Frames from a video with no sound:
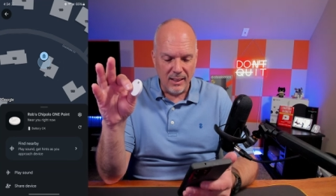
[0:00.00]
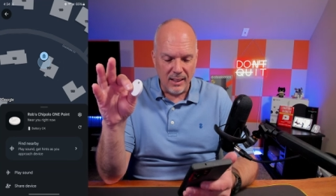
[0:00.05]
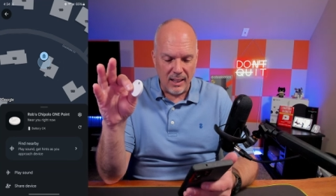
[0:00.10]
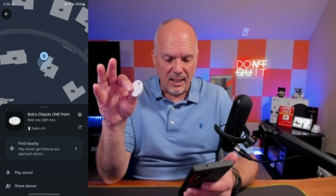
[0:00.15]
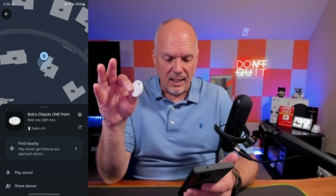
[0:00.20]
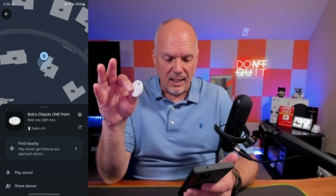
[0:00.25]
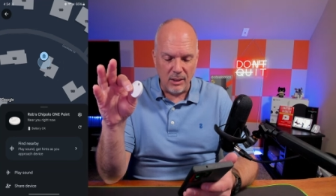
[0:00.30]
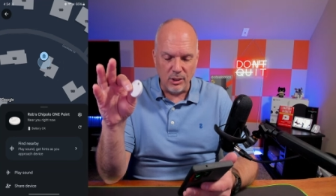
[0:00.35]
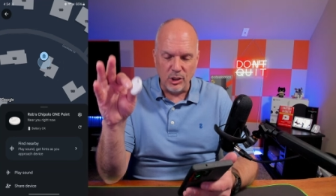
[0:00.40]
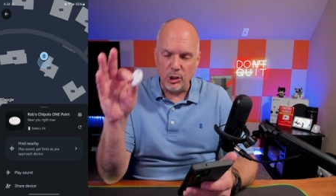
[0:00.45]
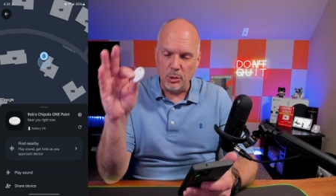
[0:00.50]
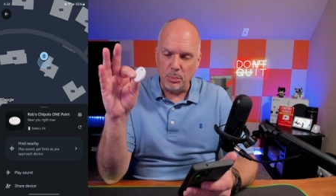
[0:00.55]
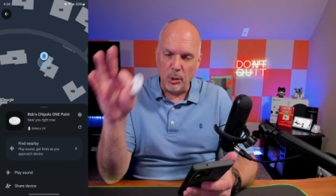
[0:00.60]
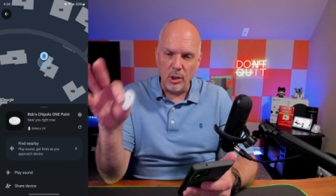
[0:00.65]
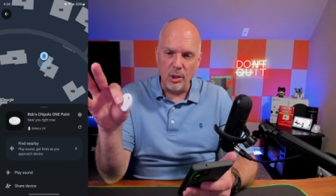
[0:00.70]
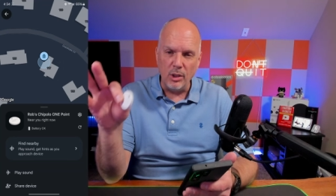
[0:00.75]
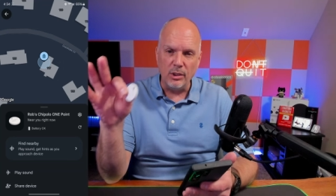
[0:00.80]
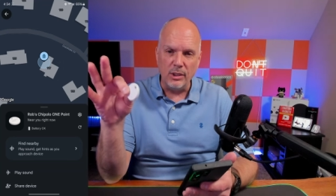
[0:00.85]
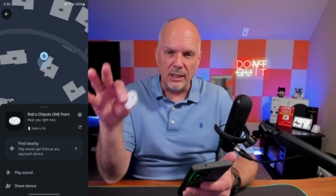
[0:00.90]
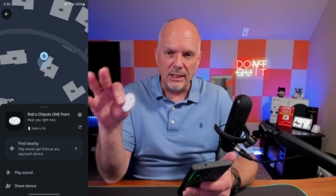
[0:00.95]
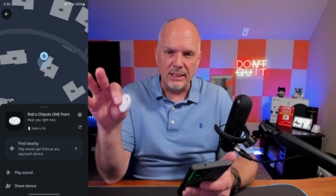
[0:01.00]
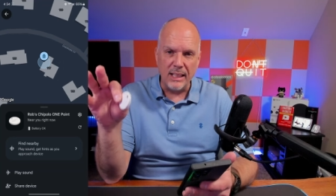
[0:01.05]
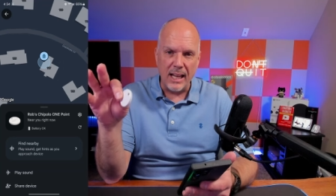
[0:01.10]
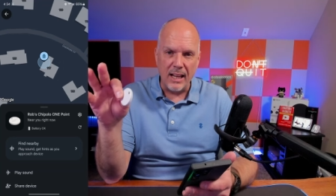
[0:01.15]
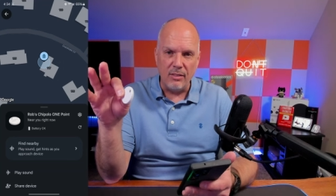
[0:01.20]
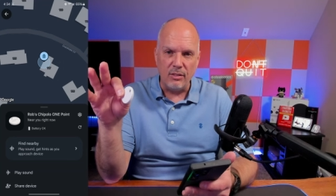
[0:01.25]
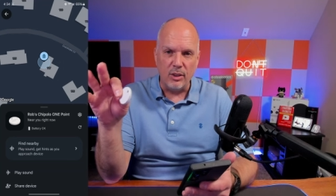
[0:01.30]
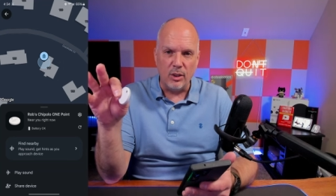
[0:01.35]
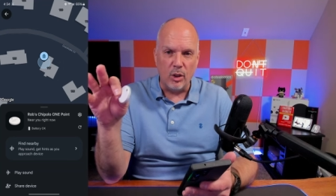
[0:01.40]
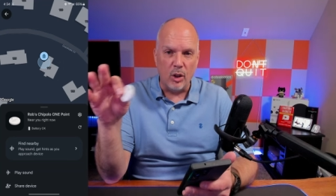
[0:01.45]
Uh, Chipolo does
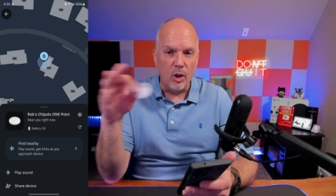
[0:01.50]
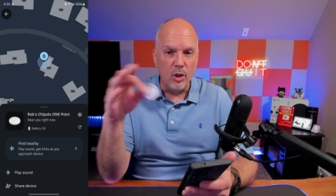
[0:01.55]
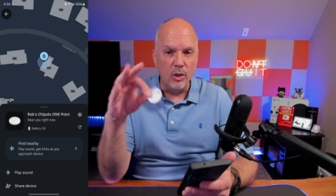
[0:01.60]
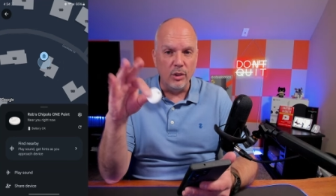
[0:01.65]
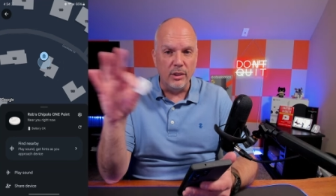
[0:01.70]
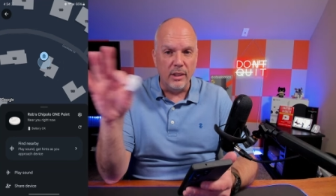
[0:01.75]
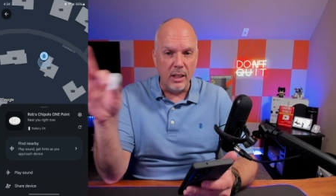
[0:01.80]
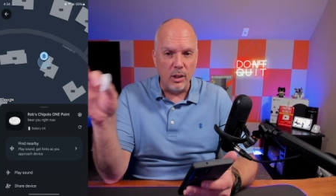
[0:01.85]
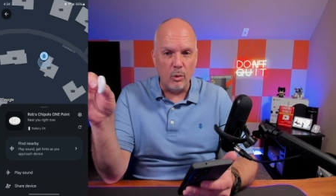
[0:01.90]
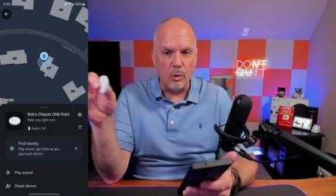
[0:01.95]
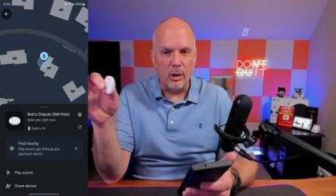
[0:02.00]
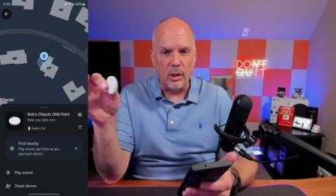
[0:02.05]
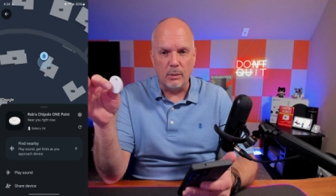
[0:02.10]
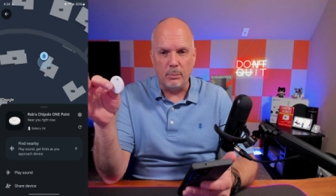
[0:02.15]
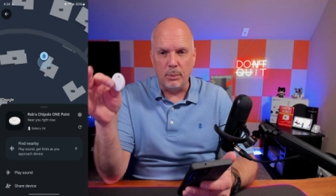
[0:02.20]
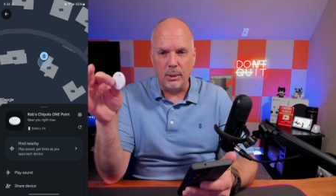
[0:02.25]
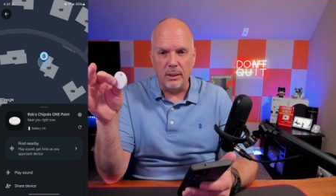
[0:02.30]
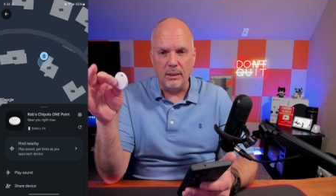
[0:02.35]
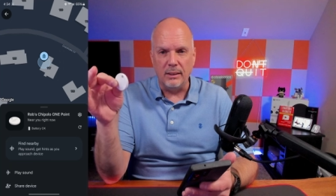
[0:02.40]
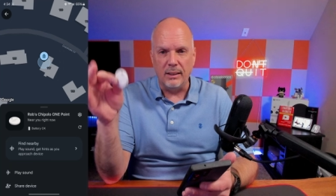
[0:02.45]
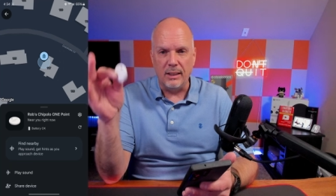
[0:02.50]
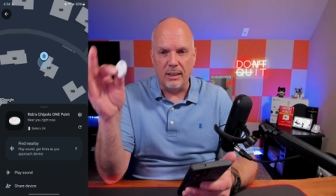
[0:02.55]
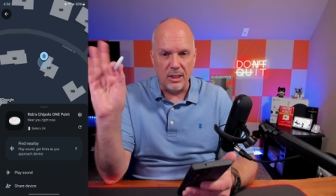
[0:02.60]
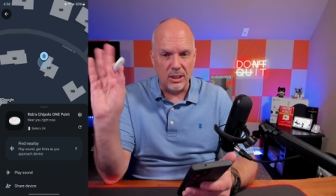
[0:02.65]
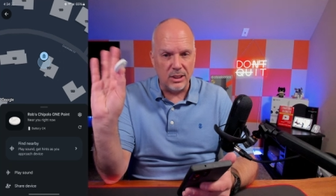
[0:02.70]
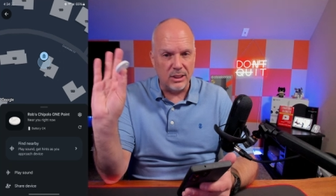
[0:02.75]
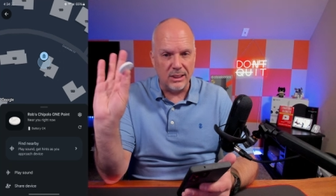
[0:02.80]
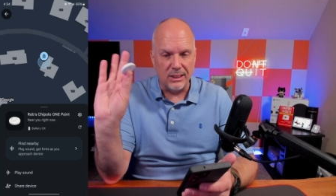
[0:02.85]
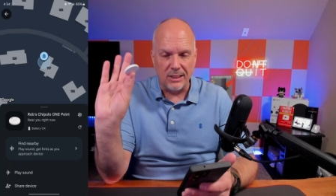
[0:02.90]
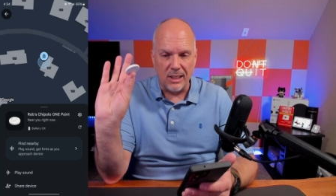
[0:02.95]
have their own network, but
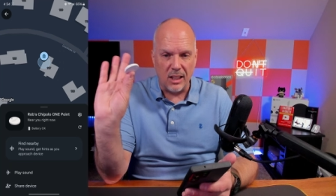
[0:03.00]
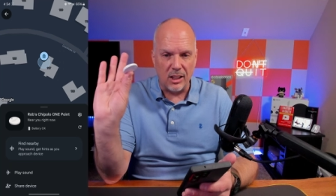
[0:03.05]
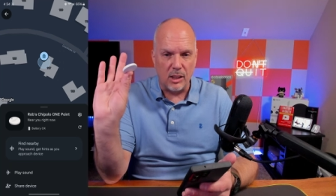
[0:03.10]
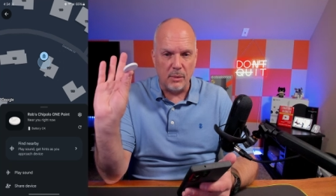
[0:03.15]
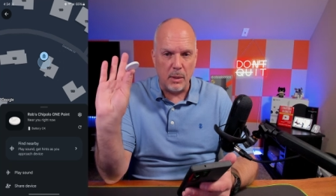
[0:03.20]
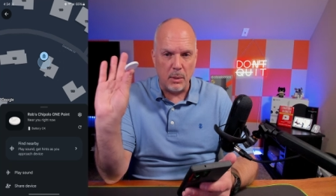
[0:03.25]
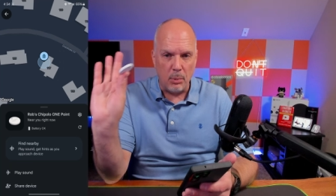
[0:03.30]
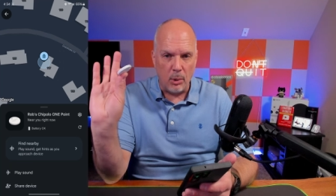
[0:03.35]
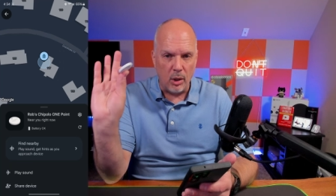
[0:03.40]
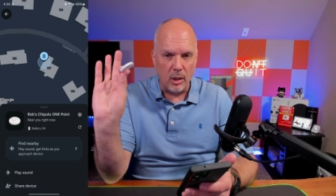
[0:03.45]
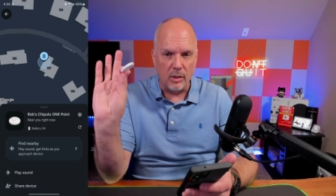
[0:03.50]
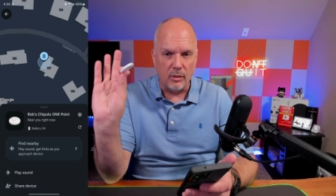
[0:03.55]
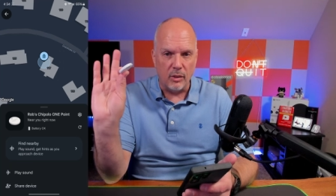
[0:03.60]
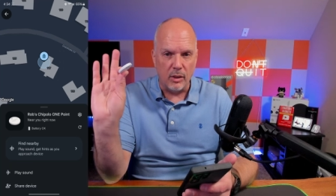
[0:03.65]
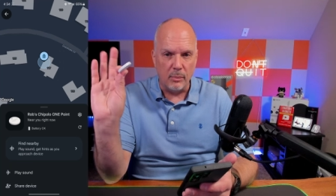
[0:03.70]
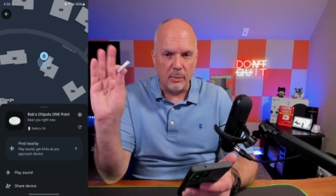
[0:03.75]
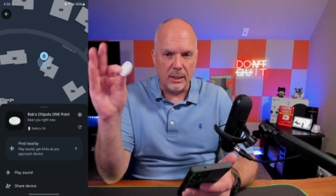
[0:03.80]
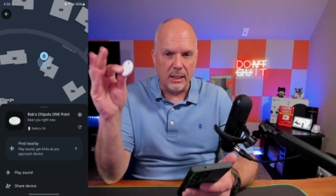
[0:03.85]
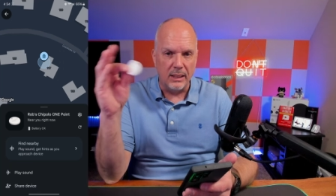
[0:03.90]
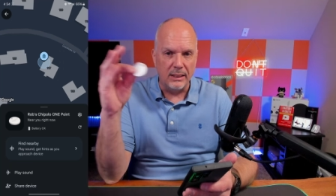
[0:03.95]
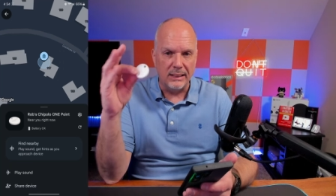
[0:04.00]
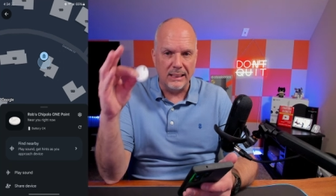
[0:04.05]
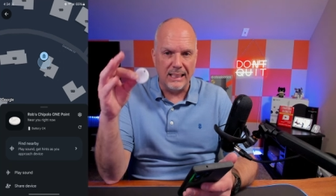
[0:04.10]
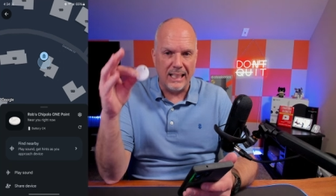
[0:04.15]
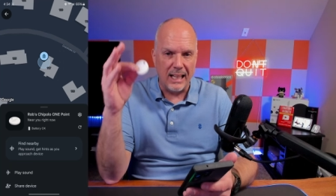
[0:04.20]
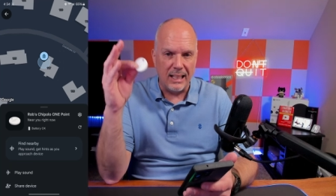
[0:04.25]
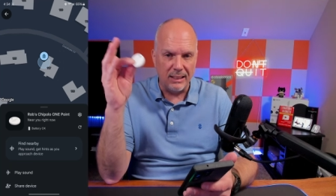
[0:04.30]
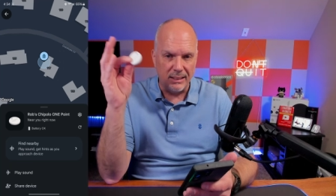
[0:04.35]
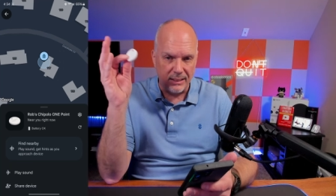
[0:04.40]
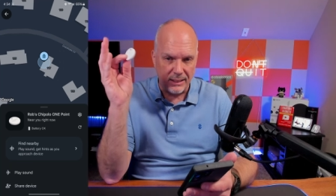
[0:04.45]
this is not going to be part of it because
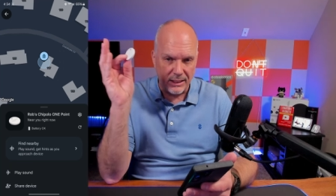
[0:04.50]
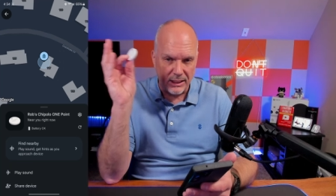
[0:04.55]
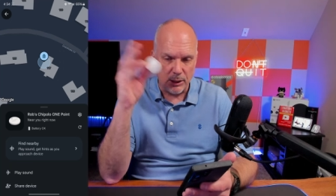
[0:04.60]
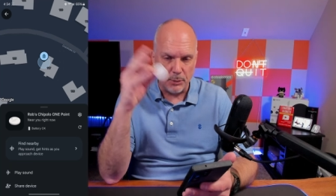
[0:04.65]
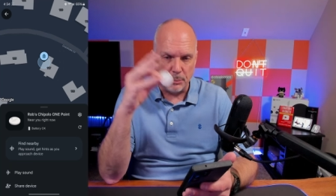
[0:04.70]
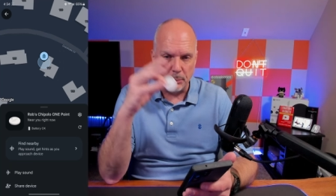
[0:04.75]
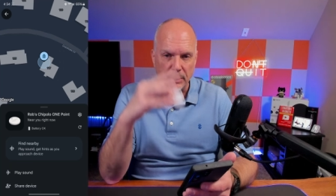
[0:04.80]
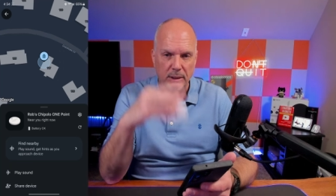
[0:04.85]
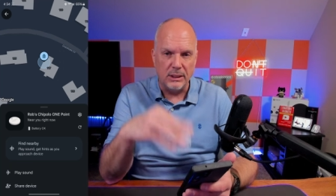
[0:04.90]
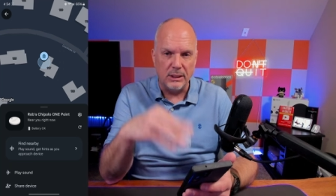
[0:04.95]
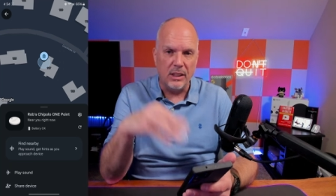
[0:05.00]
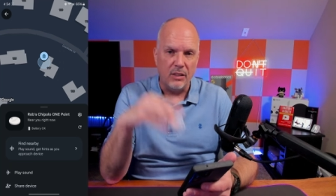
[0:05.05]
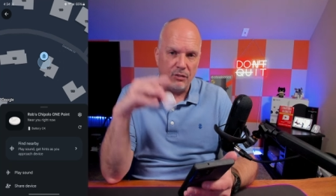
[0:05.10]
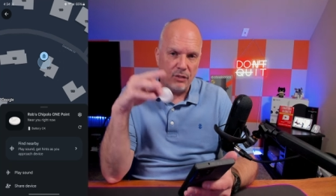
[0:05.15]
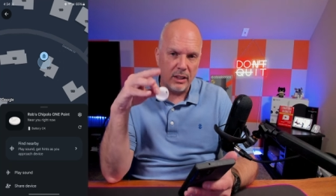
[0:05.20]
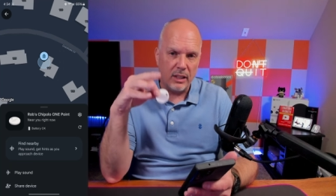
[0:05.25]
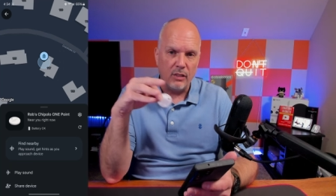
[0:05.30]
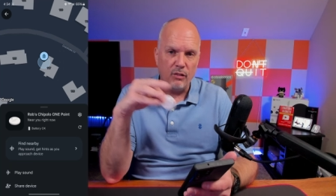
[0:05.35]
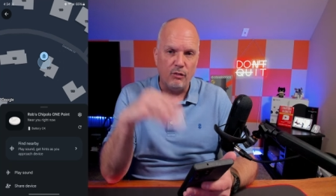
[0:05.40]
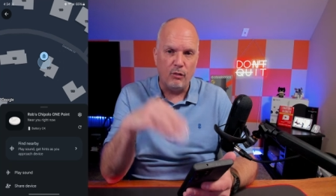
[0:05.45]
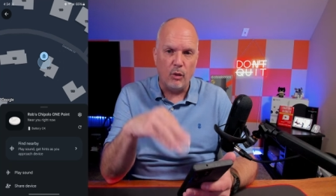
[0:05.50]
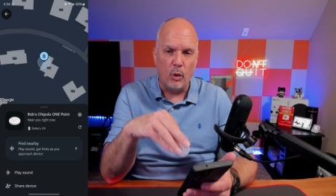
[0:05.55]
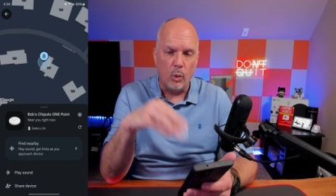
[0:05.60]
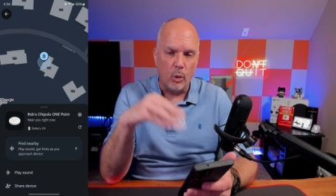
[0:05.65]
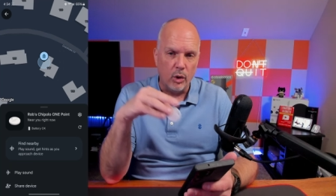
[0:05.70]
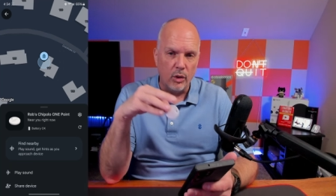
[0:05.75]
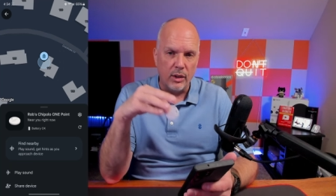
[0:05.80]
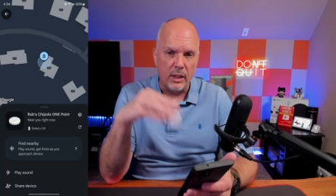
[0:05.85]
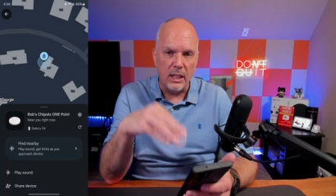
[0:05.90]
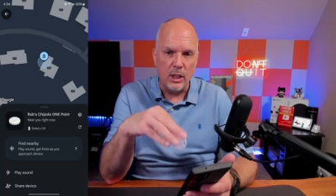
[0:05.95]
it's specific
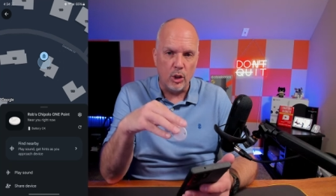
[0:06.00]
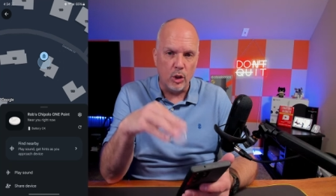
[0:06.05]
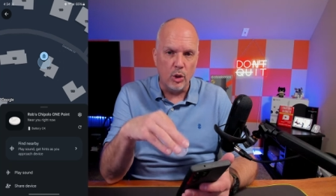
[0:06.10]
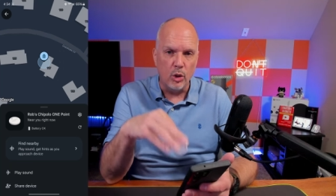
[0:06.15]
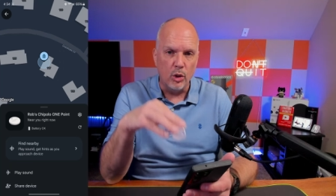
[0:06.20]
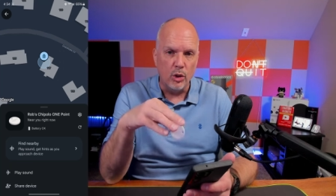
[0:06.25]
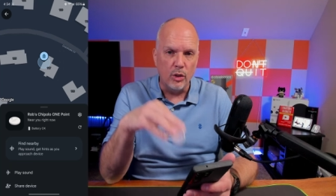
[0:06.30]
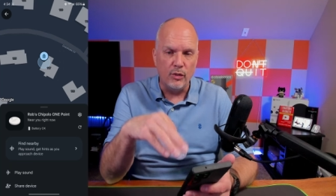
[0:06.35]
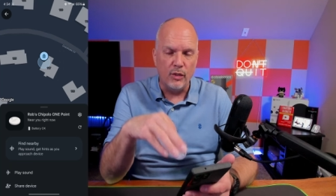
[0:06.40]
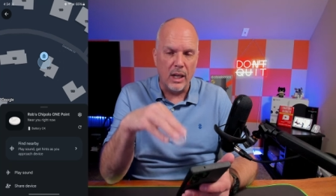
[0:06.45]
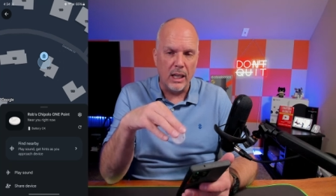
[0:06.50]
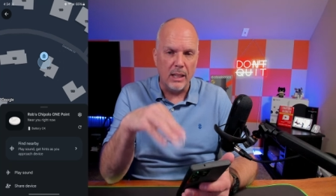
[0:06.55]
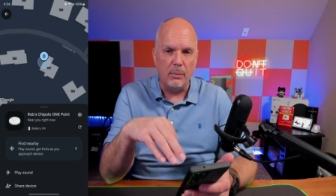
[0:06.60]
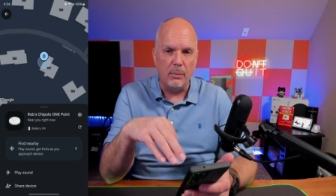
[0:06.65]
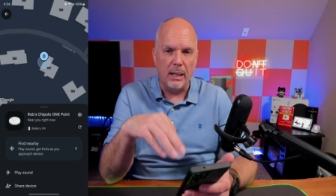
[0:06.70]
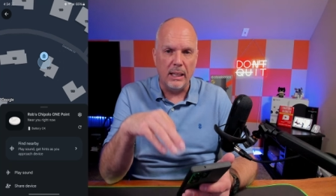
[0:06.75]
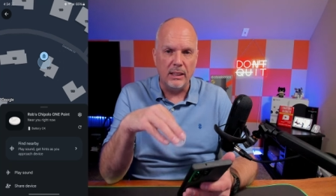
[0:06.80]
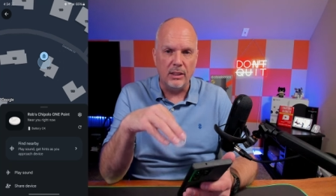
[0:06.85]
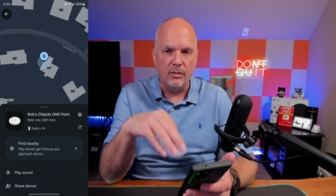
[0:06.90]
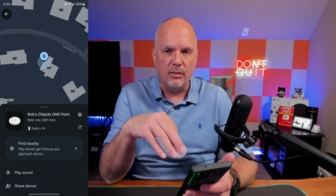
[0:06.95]
for the Google Find My